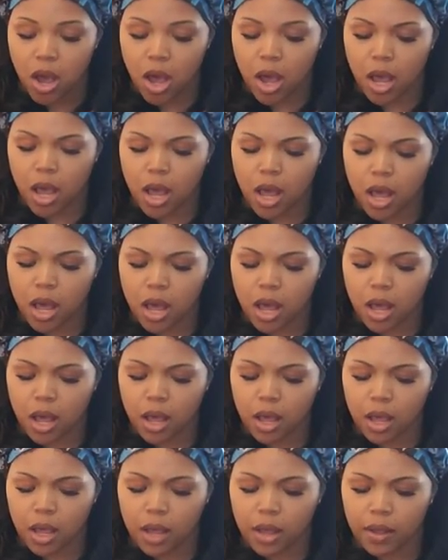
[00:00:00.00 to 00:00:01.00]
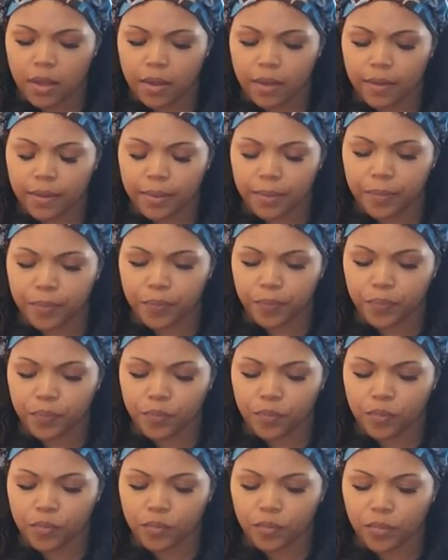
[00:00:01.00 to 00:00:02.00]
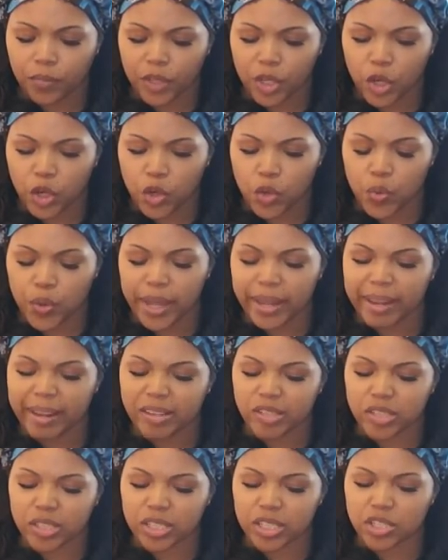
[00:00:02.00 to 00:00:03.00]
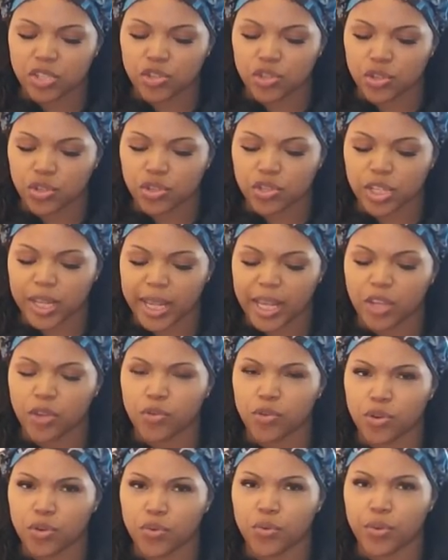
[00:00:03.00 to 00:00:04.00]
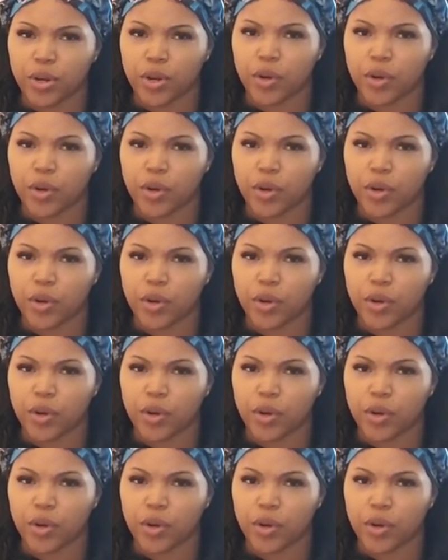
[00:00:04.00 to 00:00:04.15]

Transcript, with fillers: Um, you can't just say you do